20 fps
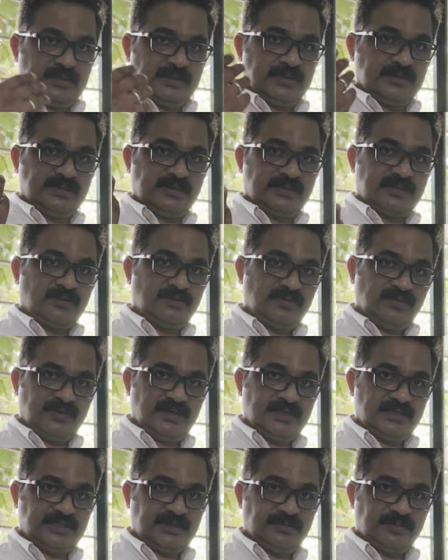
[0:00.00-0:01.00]
The sound will
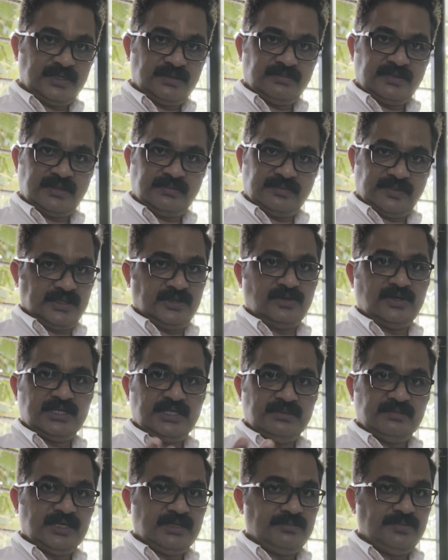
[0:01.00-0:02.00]
disappear, but pathology
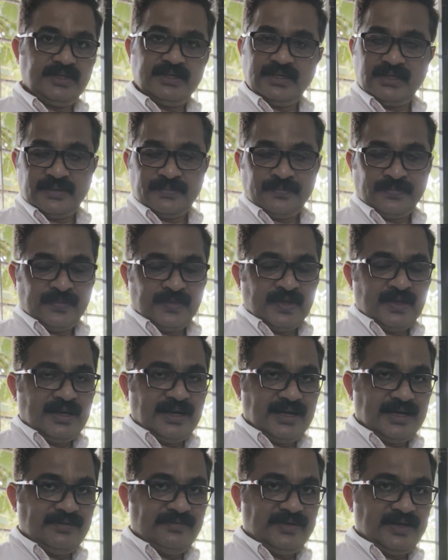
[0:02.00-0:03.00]
might be
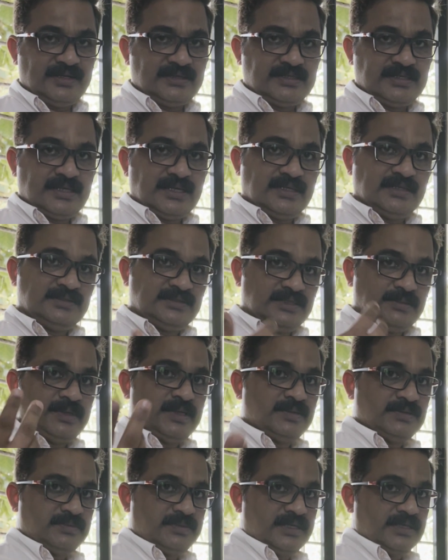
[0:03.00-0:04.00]
advancing. Other
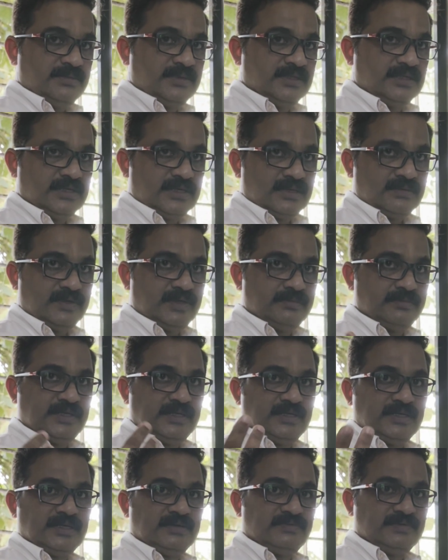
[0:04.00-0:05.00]
symptoms might be there, will be
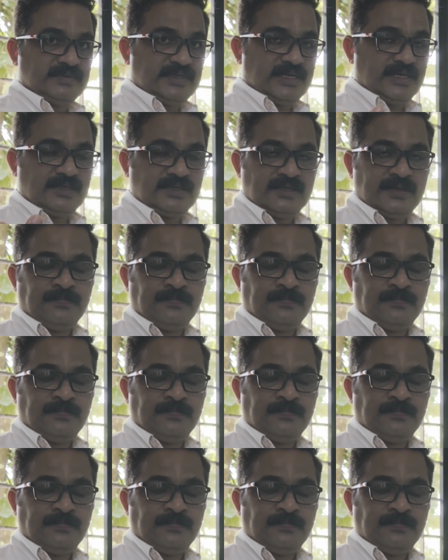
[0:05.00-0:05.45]
like